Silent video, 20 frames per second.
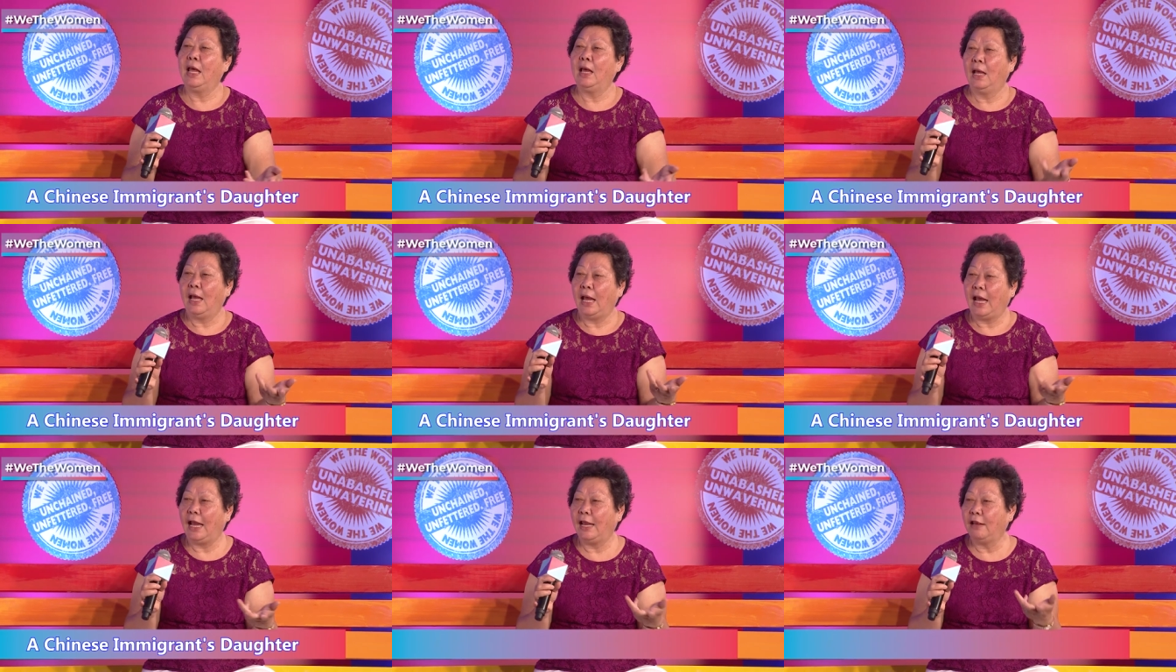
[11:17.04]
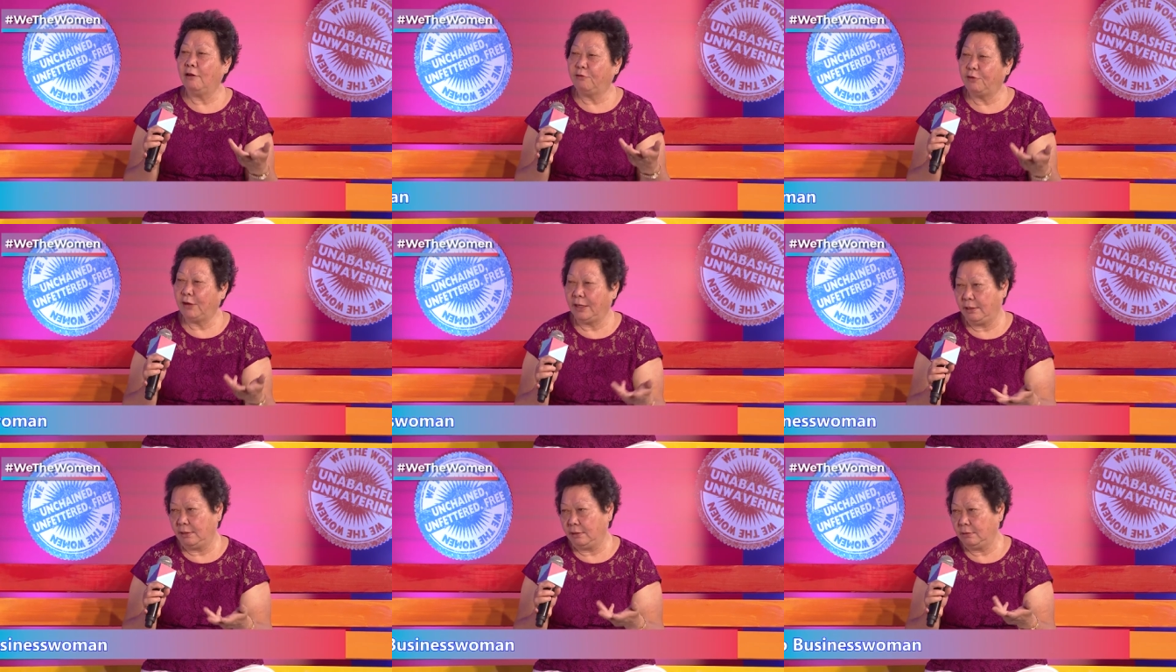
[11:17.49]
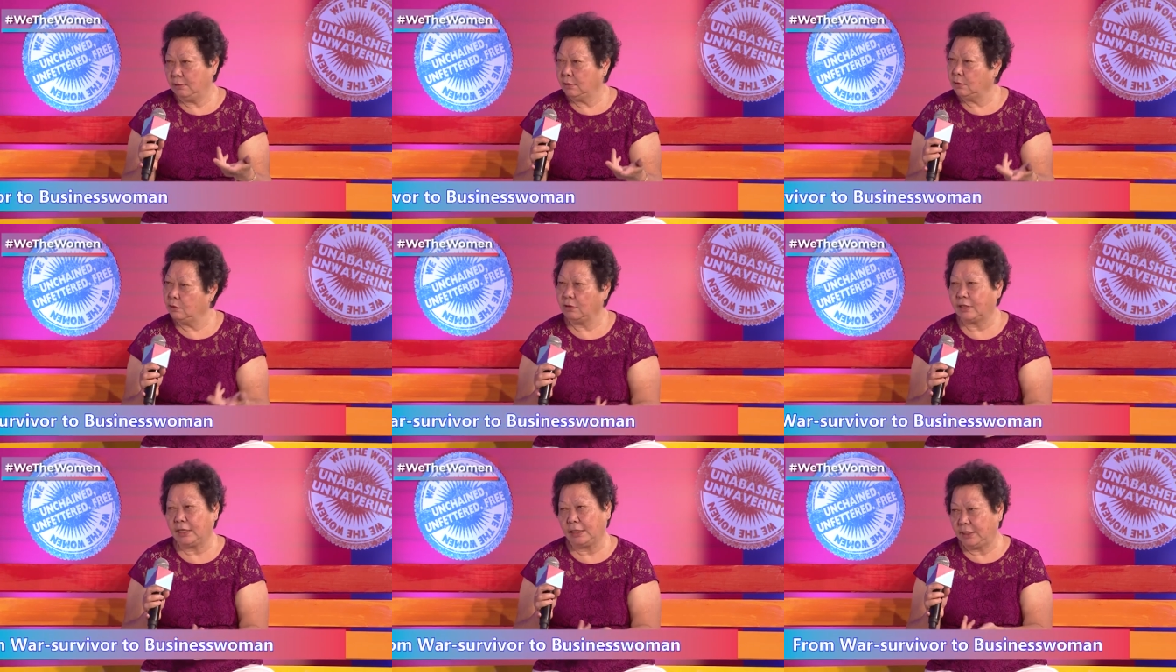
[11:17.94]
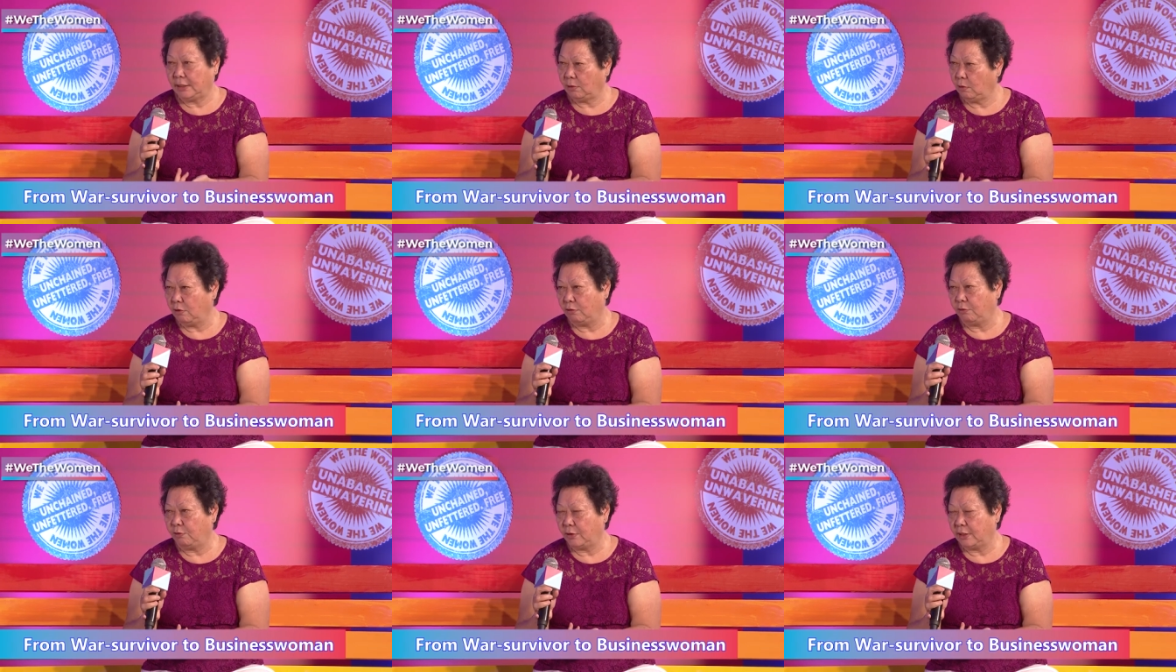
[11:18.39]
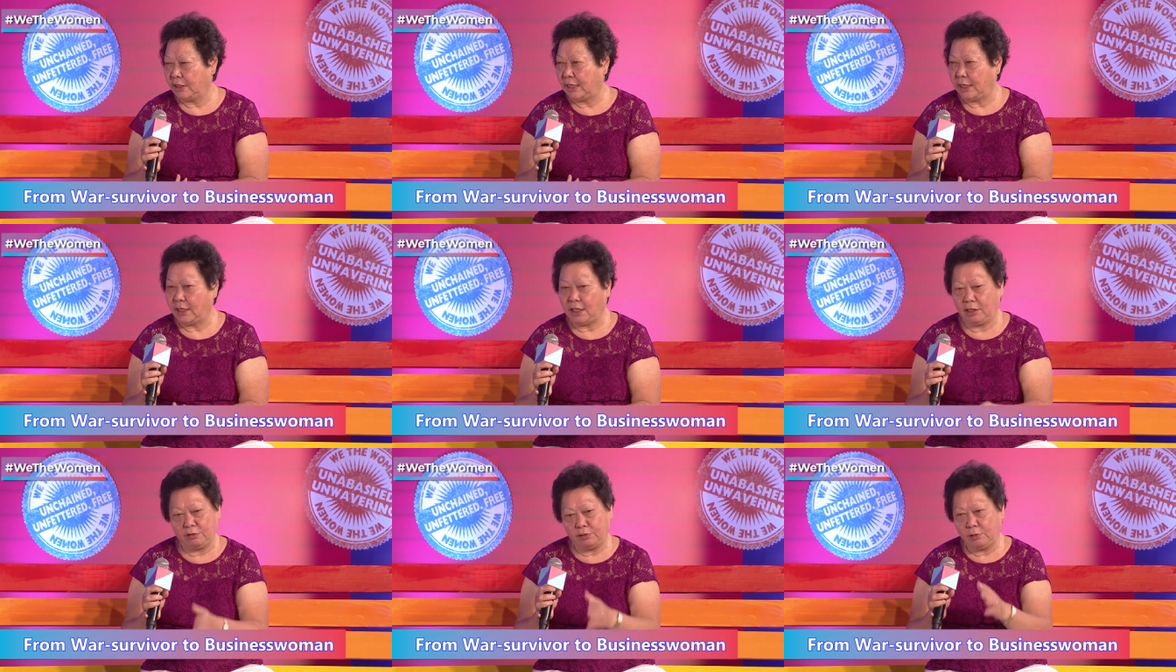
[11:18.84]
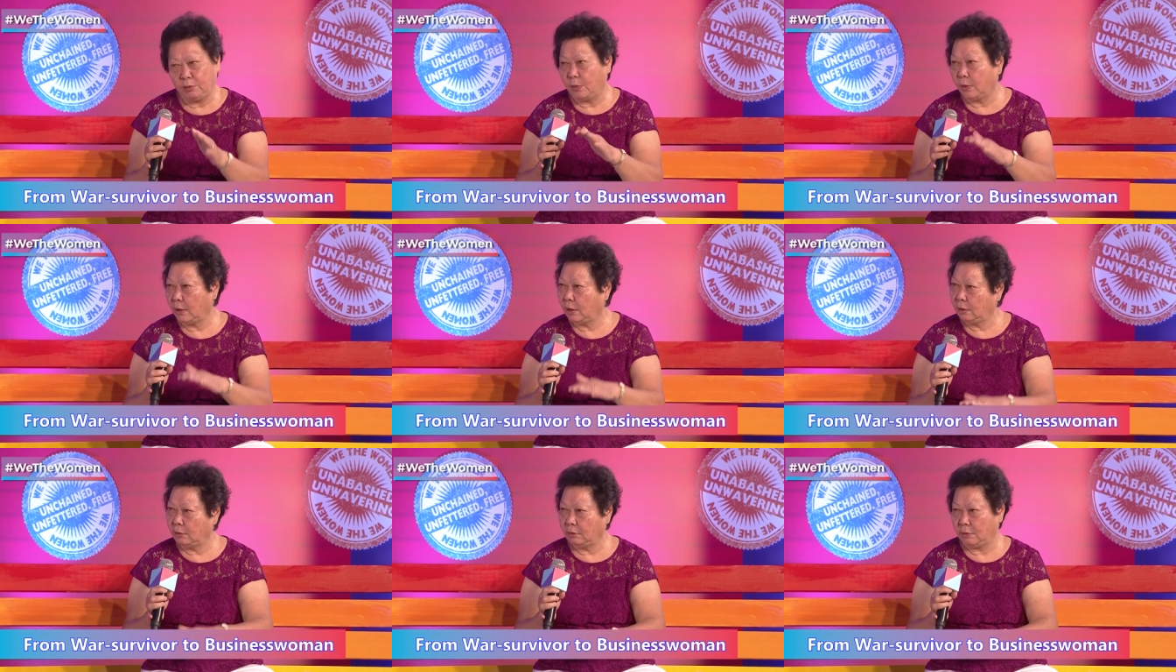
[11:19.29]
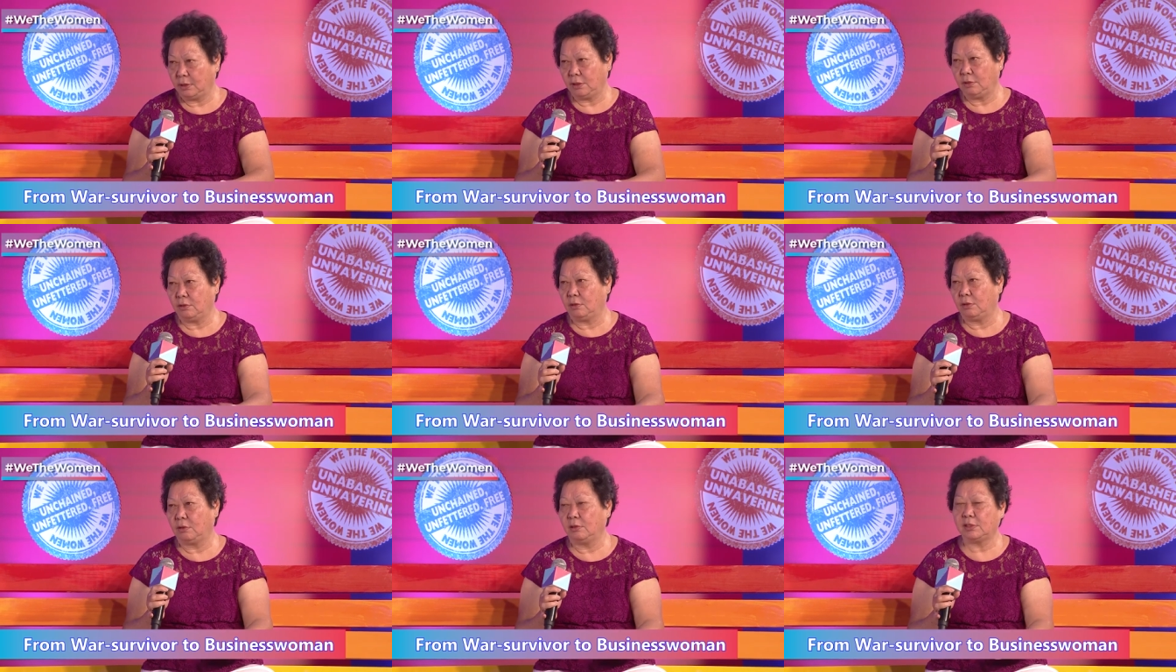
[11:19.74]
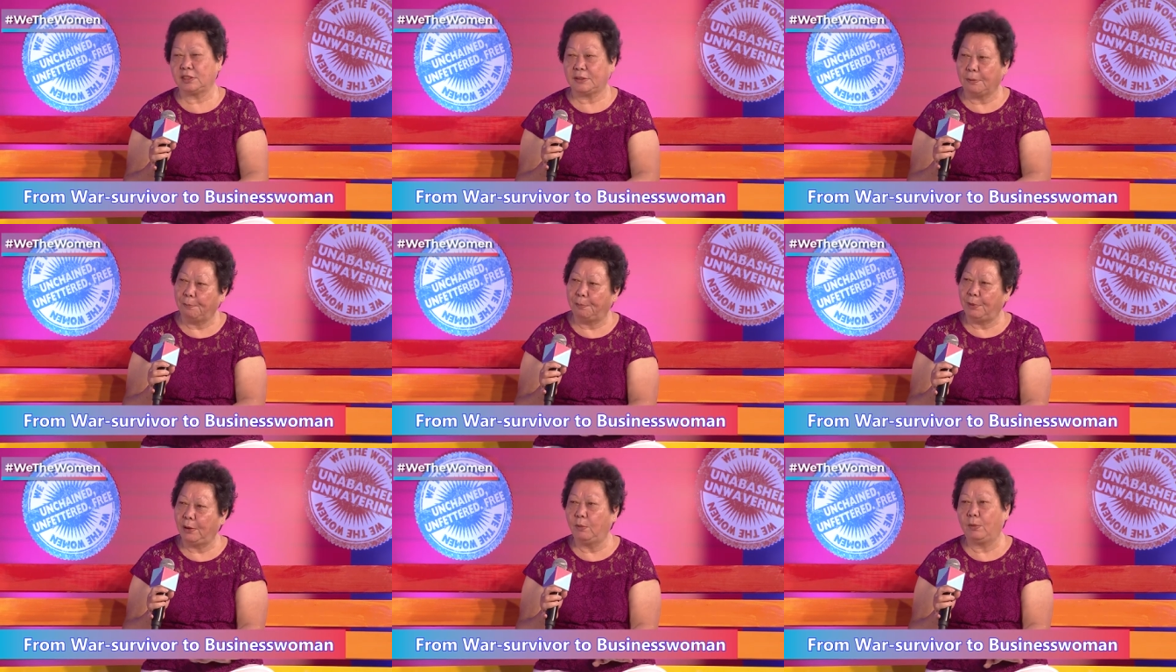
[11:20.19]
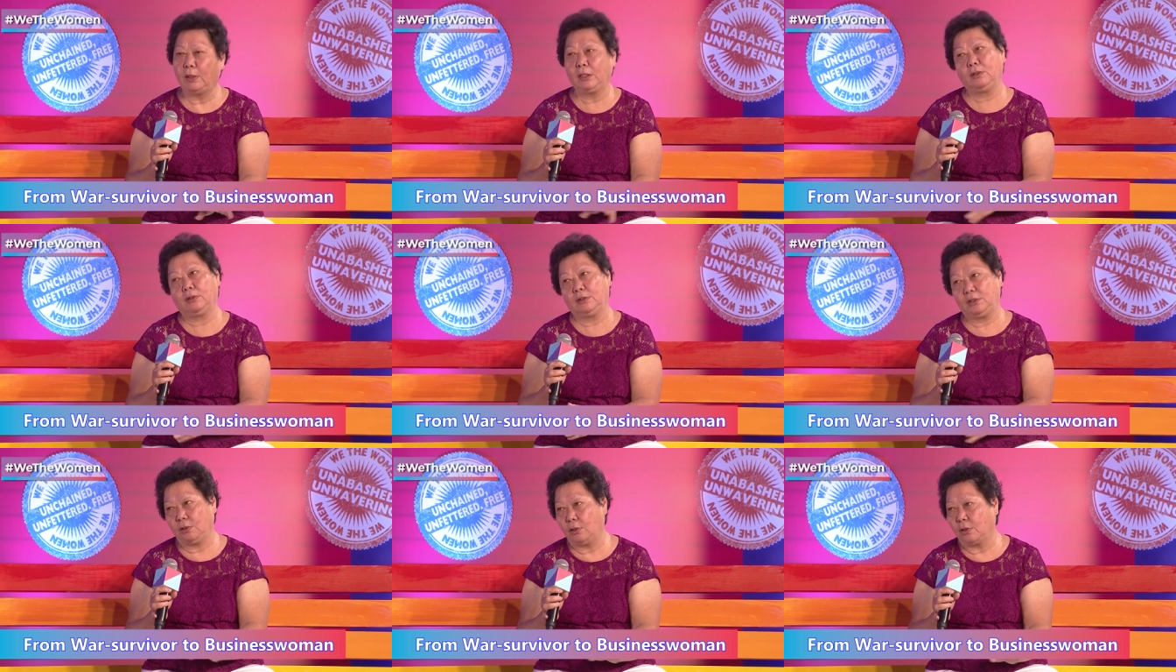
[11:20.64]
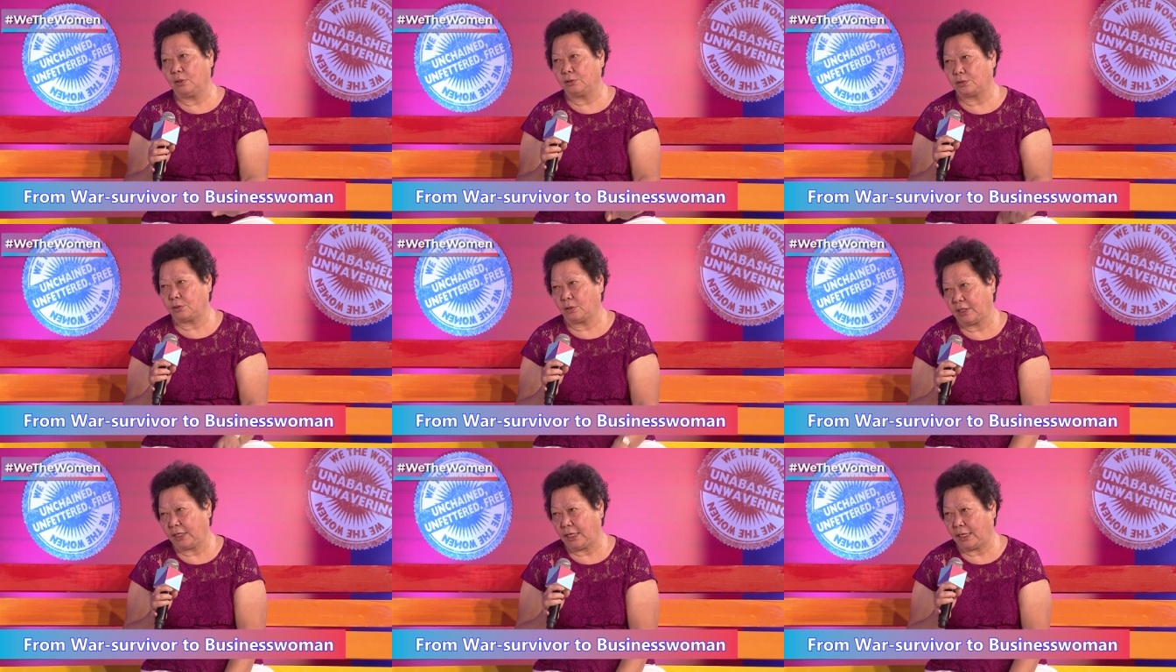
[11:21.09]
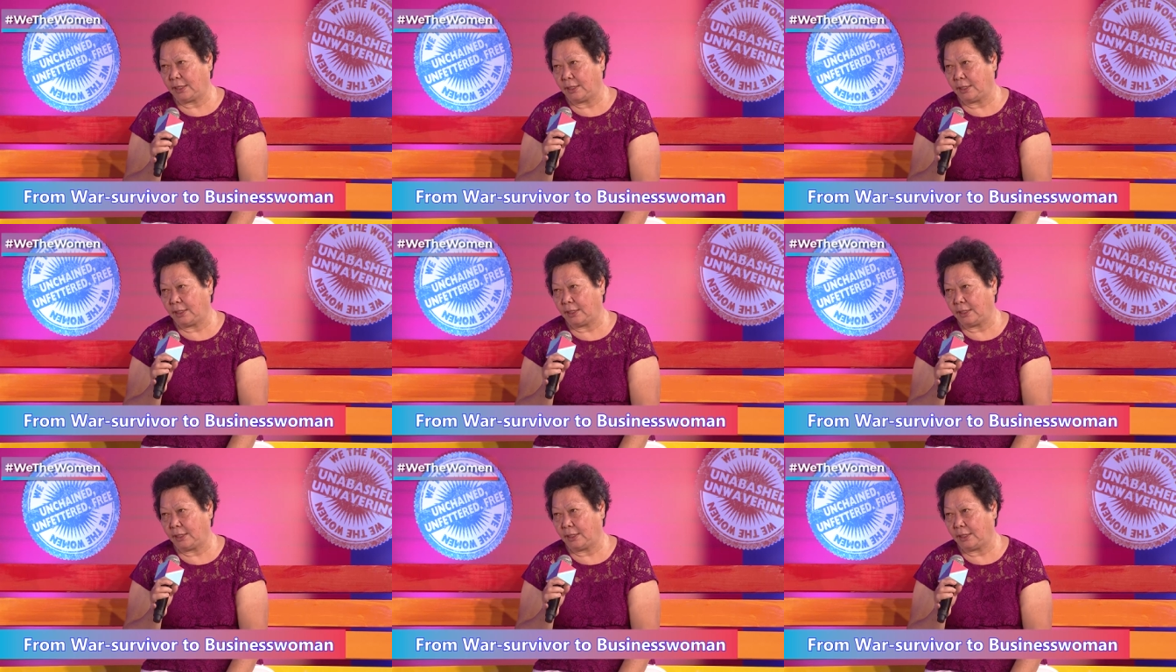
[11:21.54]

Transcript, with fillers: hi-fi, you can go for that. If you want, you know, simple one, you also get